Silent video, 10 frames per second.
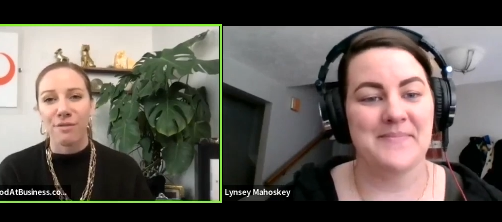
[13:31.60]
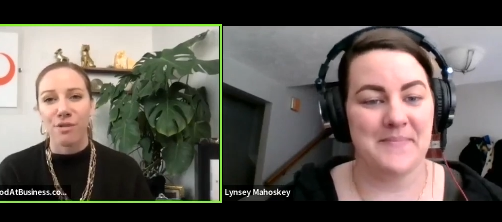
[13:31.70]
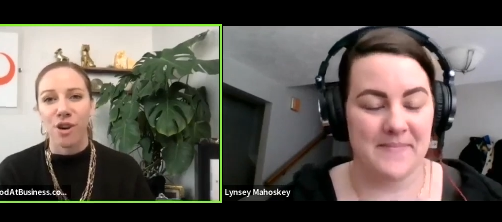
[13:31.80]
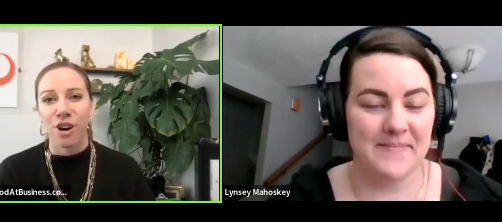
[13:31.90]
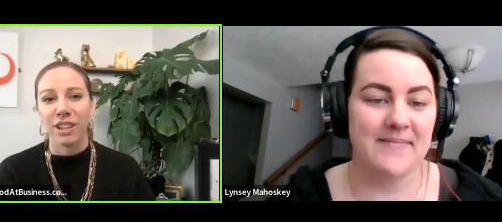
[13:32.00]
Speaker 1: for
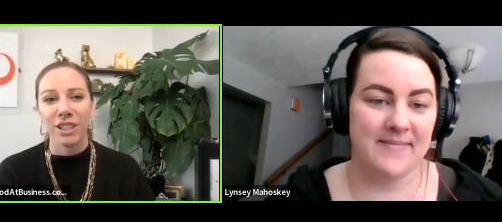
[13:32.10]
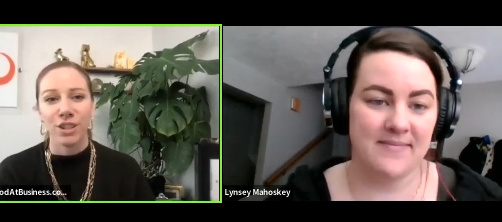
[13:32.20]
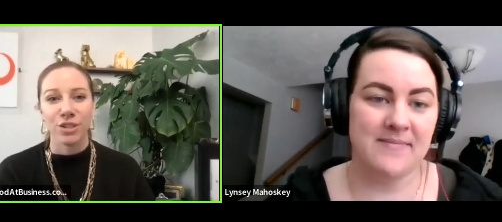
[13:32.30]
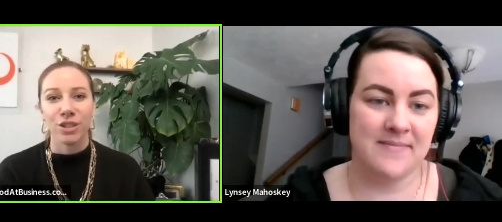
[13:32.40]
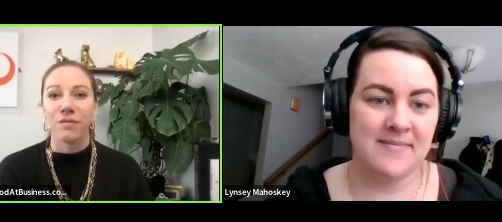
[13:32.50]
our listeners
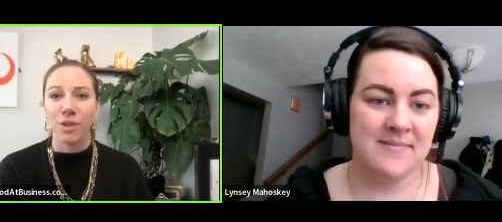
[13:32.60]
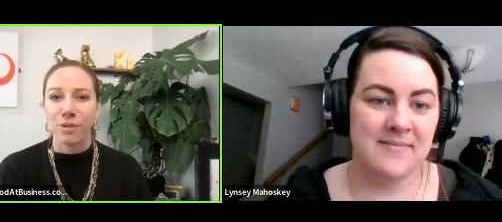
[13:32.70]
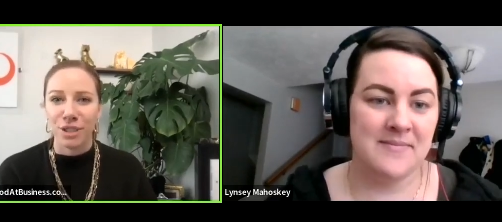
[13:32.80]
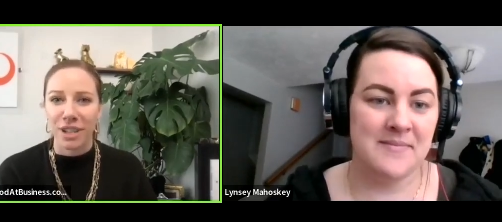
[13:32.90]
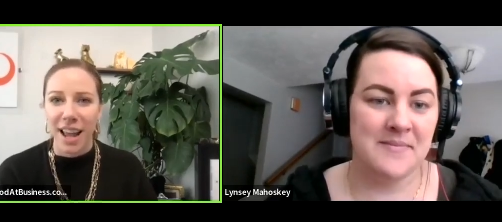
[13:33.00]
and viewers
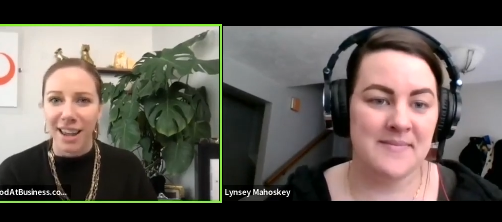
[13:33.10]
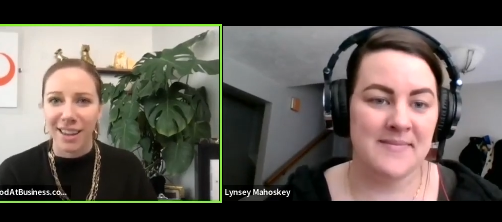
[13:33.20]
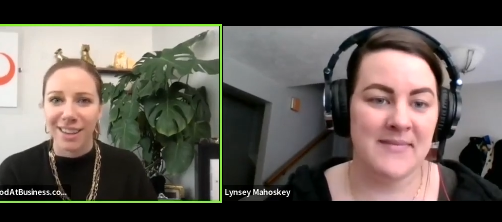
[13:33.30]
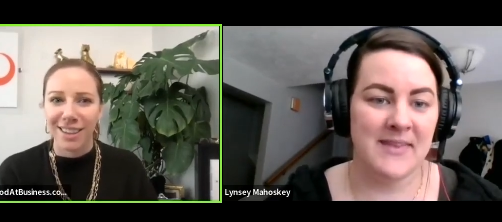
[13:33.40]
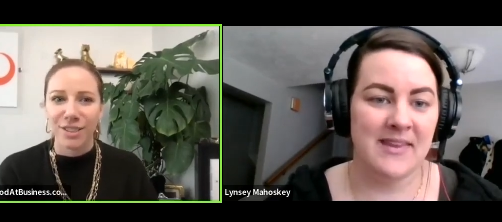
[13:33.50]
today.
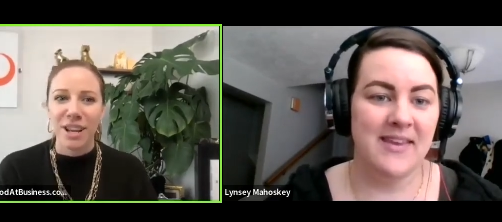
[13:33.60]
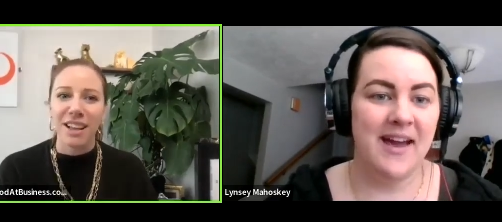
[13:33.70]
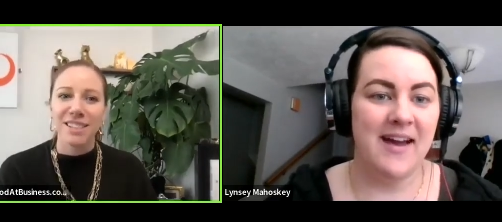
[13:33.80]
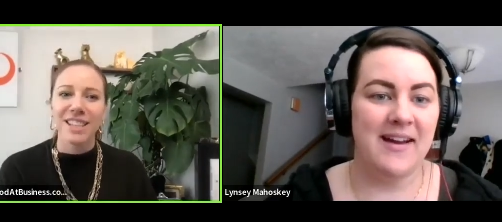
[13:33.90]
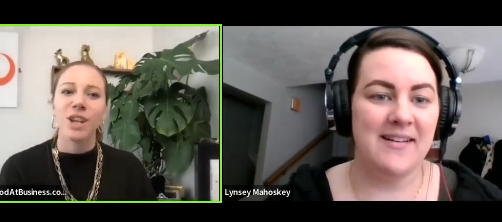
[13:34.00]
So
Speaker 2: tell yeah. us
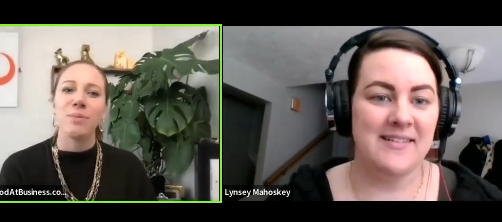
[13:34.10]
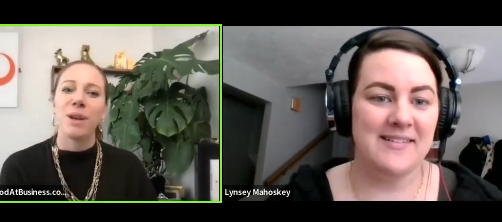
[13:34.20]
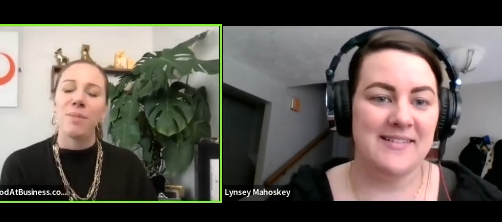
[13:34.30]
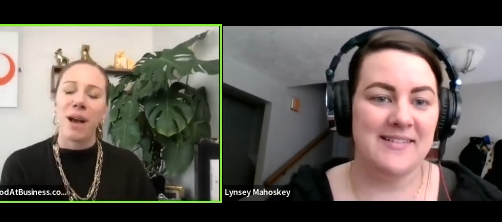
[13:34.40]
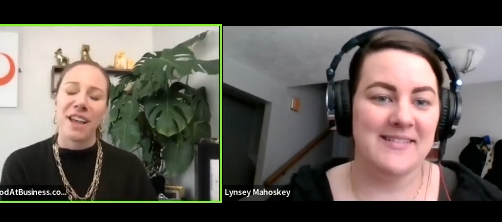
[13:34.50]
a little bit
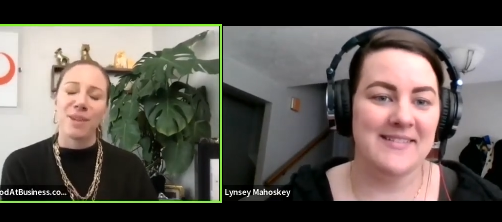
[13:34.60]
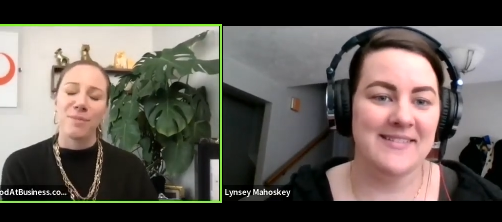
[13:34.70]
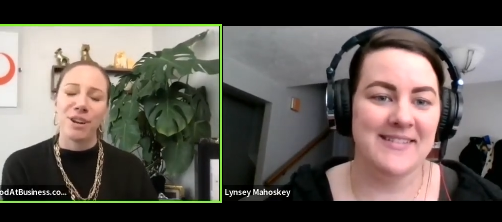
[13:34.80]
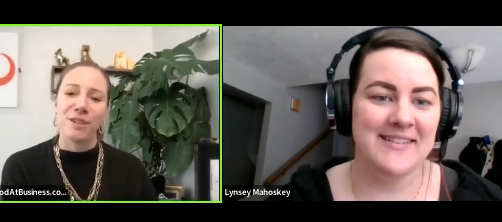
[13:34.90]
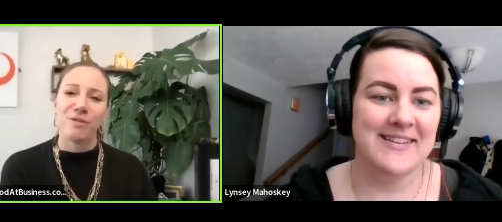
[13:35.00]
about that community
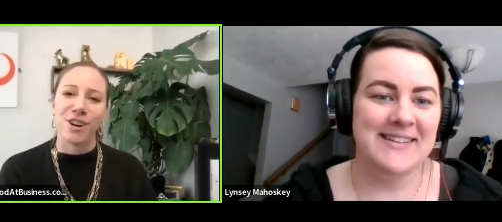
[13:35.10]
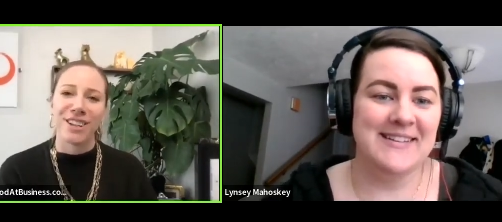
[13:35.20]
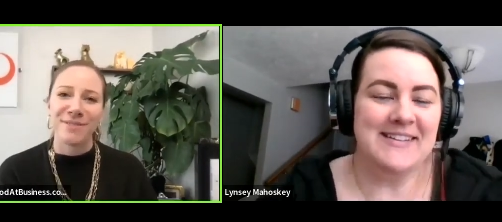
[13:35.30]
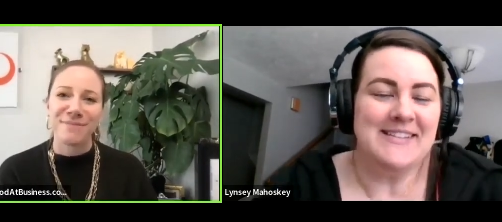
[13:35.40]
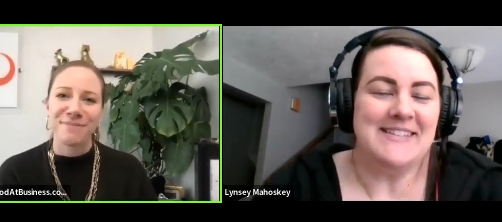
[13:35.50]
for us.
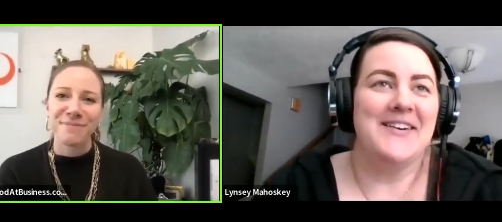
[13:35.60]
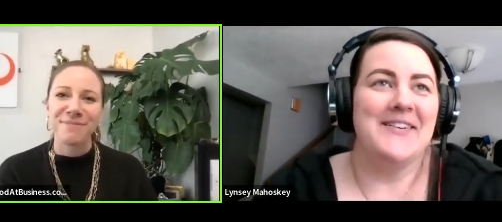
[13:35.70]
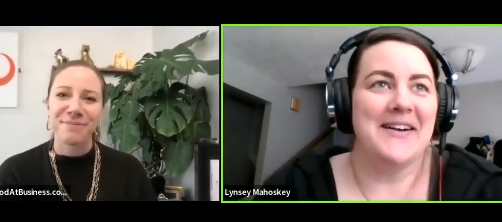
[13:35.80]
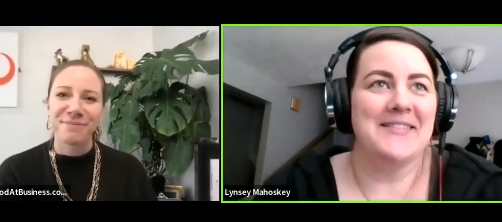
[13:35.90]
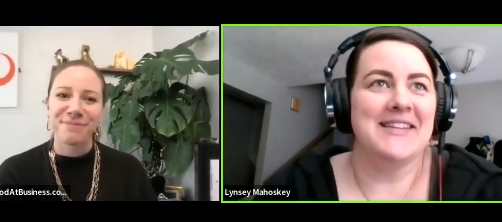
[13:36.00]
Oh, I
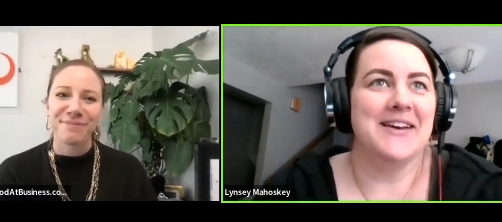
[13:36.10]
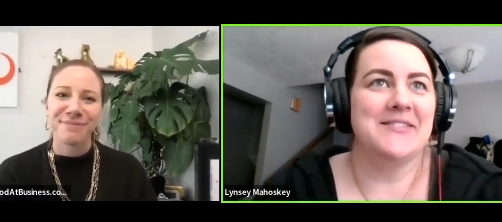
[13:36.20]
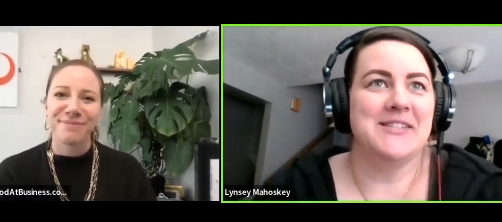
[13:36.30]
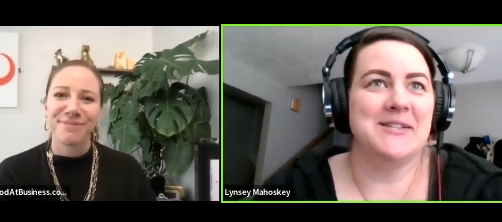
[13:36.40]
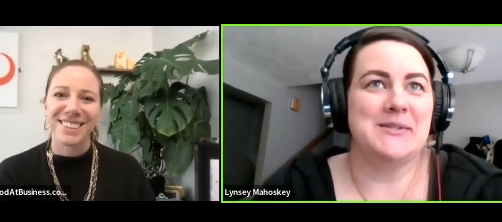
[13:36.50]
would love
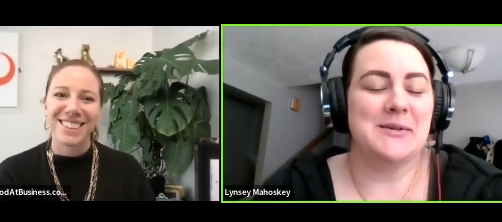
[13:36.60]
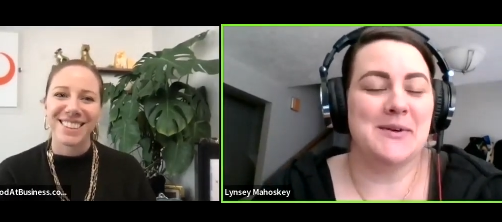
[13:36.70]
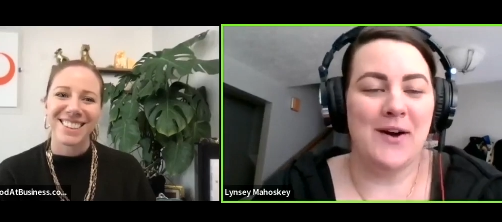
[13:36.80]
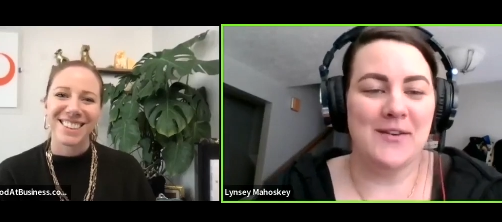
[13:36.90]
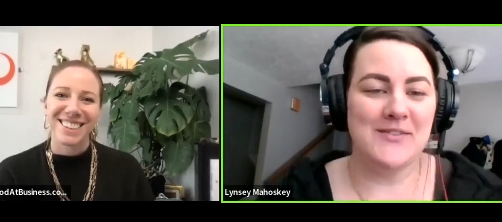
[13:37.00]
to. So
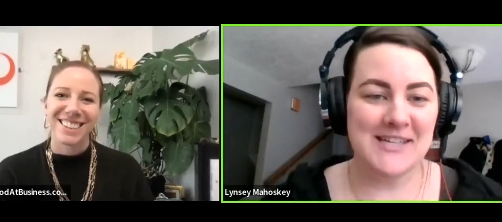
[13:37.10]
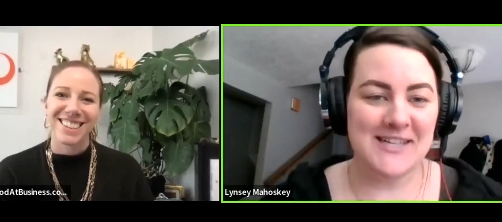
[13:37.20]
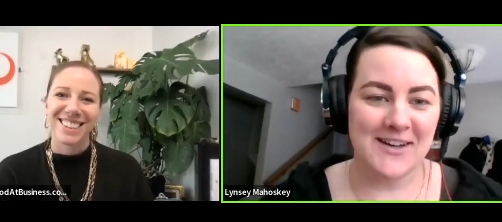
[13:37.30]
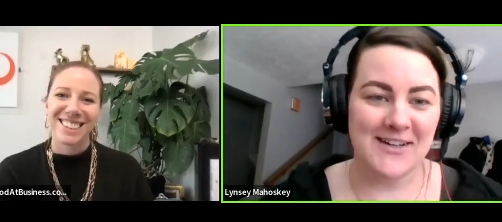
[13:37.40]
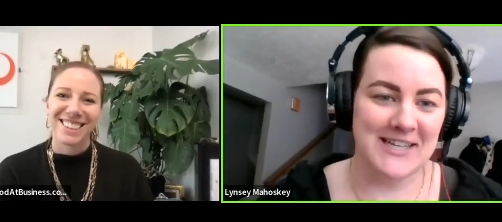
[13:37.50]
Confident
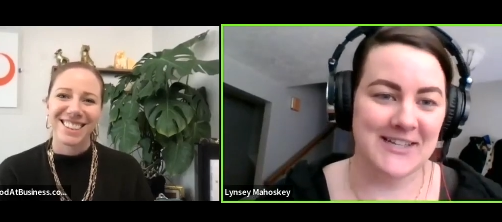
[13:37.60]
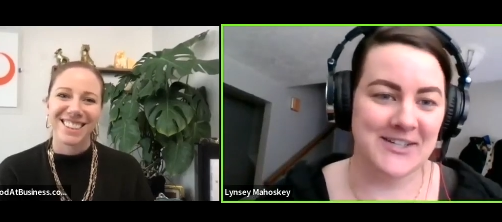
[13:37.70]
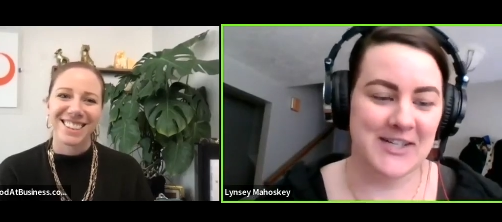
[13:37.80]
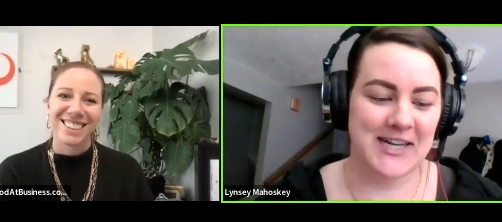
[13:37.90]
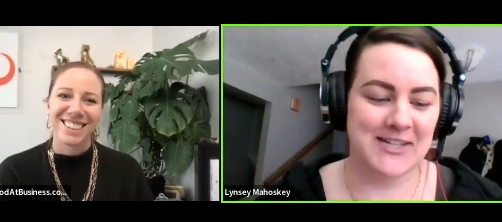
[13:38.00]
Content
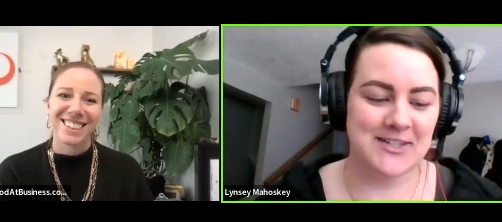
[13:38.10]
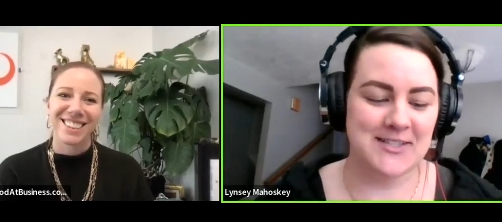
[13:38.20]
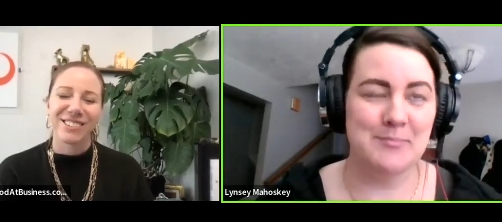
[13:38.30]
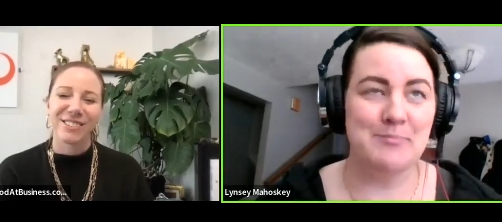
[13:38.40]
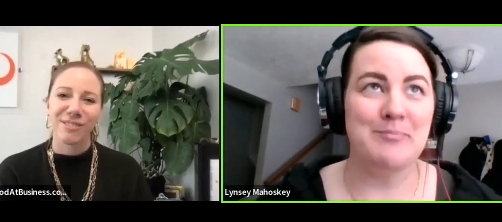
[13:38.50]
Creators,
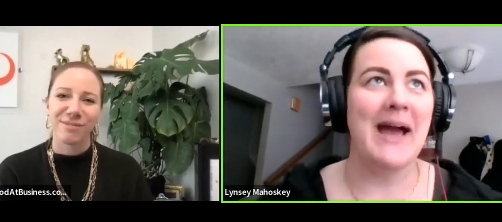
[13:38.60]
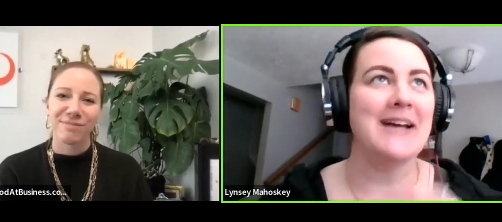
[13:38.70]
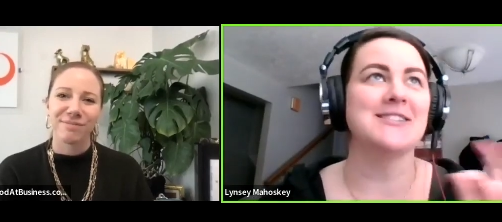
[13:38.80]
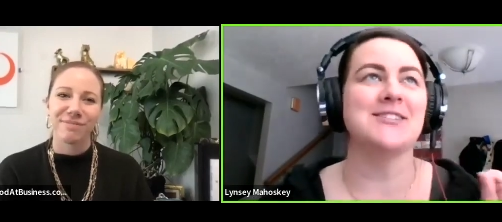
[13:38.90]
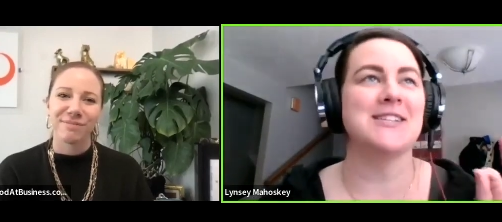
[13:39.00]

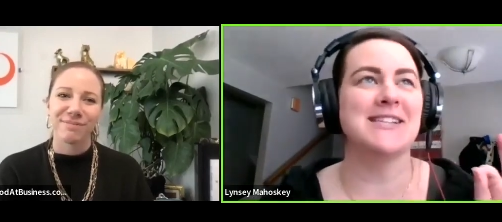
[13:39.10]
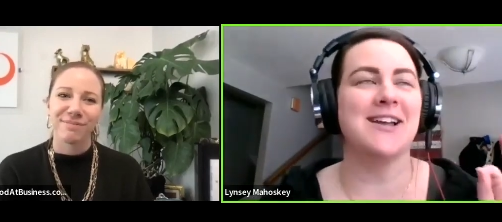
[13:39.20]
Mastering the